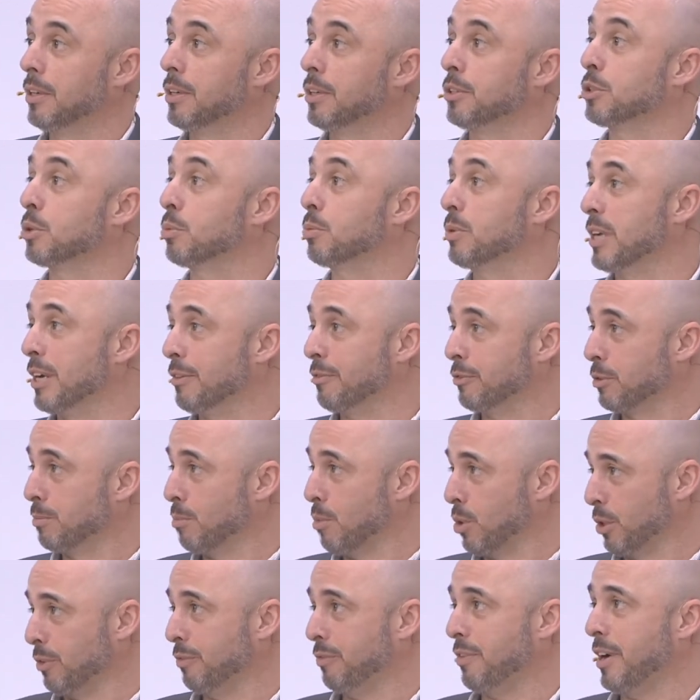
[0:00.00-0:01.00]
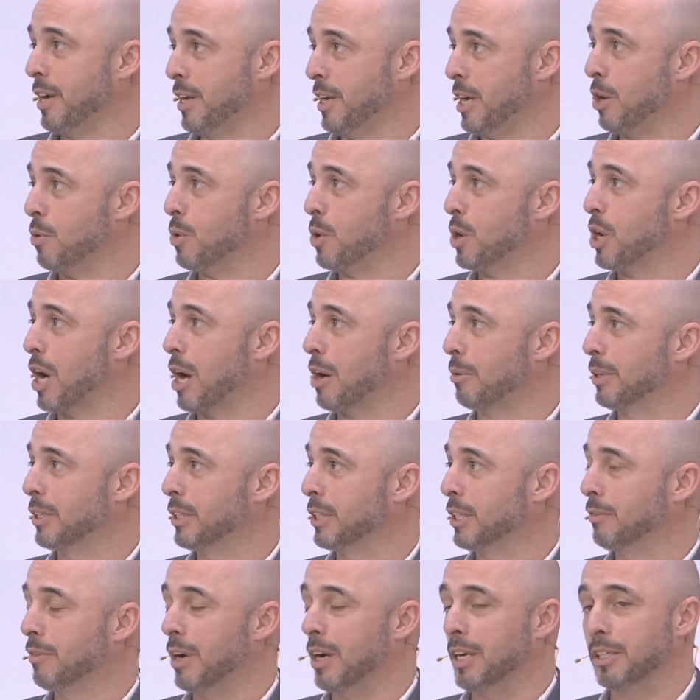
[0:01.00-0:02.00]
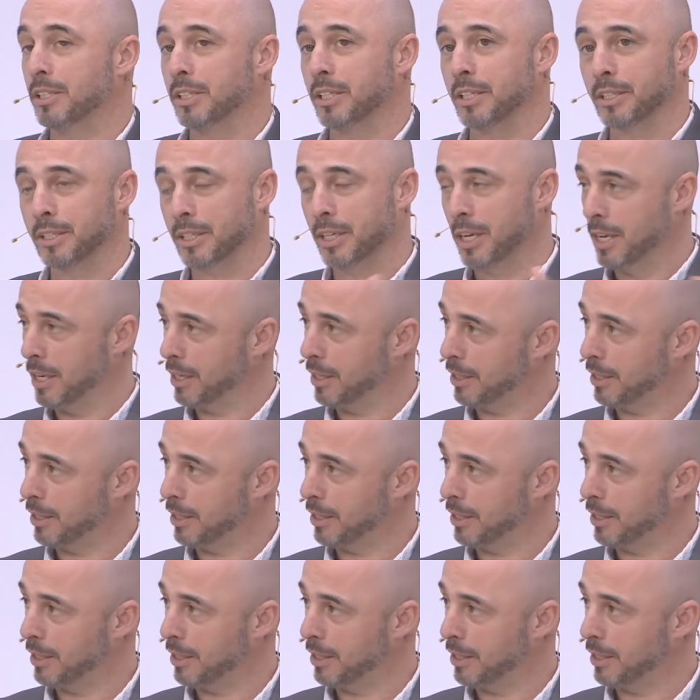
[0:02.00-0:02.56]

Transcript: So we have to modify our current devices